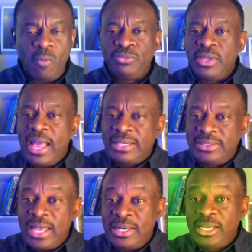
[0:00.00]
So
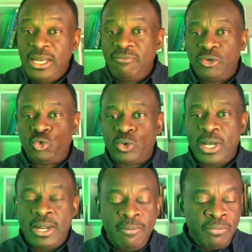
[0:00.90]
as an
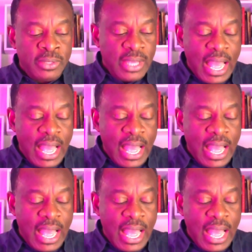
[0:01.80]
individual,